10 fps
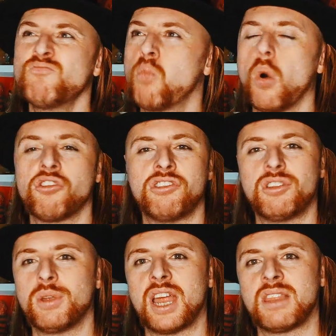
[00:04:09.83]
Wasn't
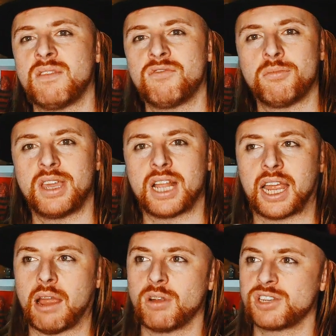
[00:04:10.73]
doing anything for me,
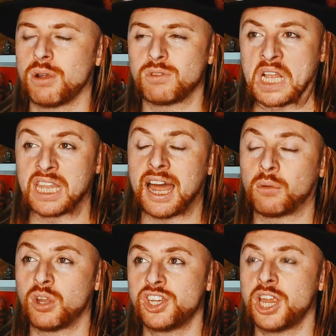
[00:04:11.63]
that character. I was
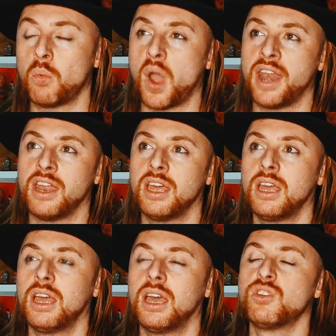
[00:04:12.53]
glad when she went.
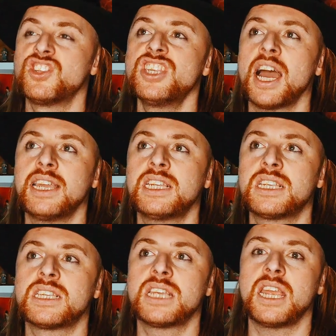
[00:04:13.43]
It was
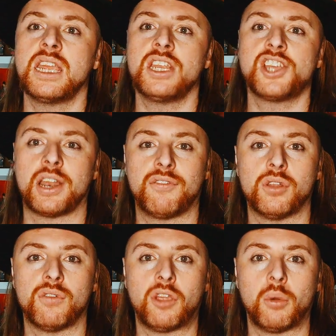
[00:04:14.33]
nice to see Jennifer
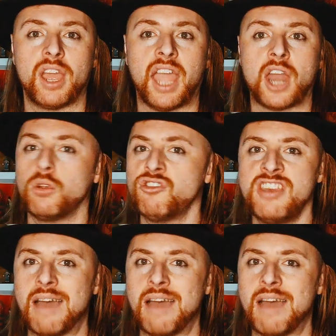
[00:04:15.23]
Love Hewitt again, who's